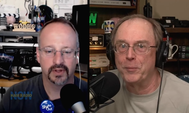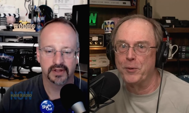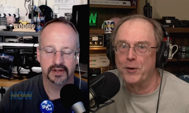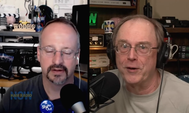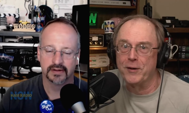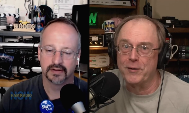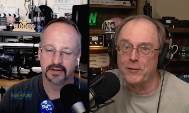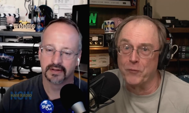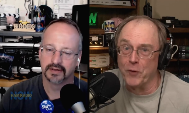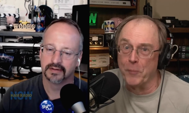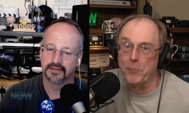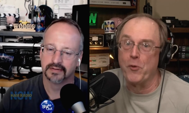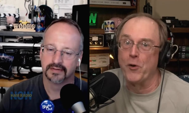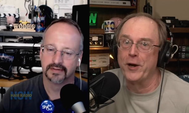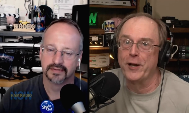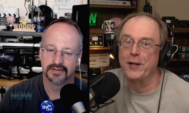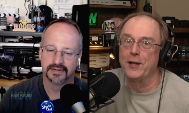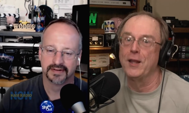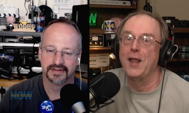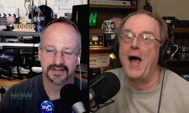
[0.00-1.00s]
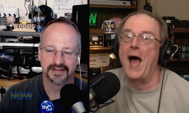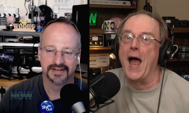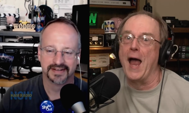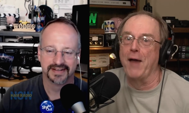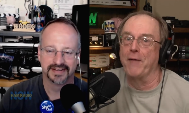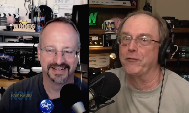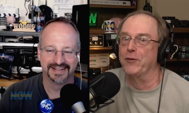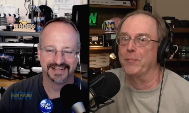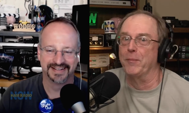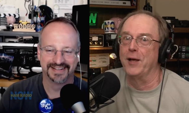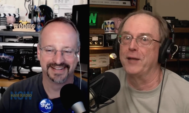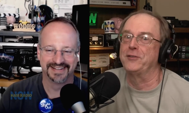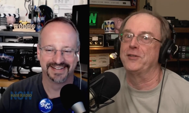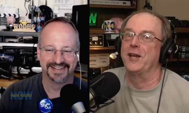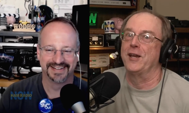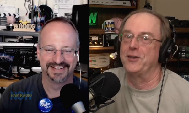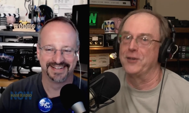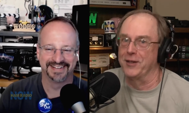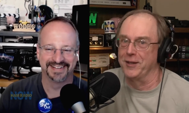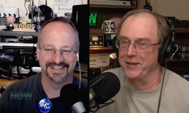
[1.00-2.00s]
Speaker 1: Goldenberg you know. reporting live from Los
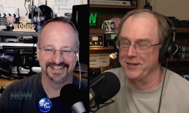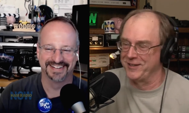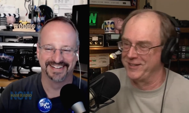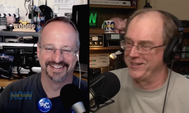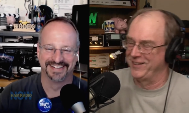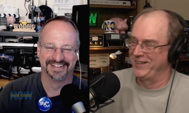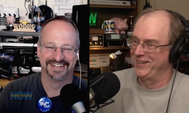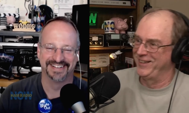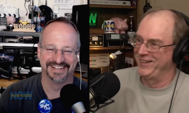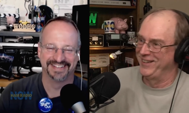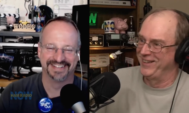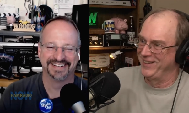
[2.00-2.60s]
Angeles.